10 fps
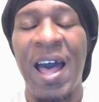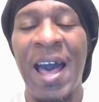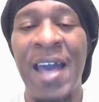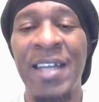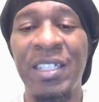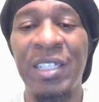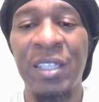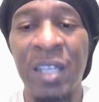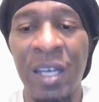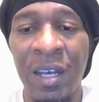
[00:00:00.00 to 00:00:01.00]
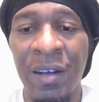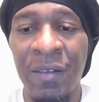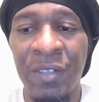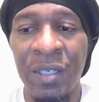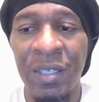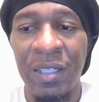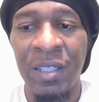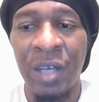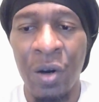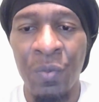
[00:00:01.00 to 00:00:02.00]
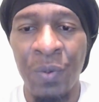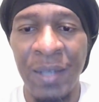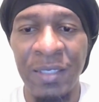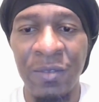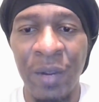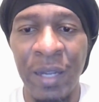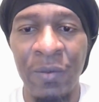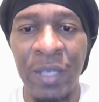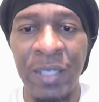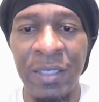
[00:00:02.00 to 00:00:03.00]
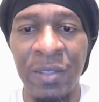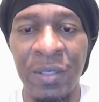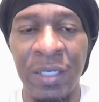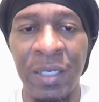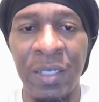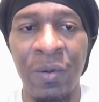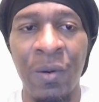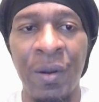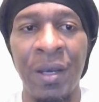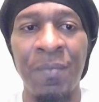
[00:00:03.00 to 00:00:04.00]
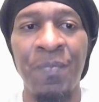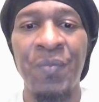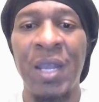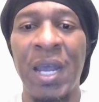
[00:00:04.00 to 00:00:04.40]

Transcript: I loved the old Price is Right as a little kid growing up.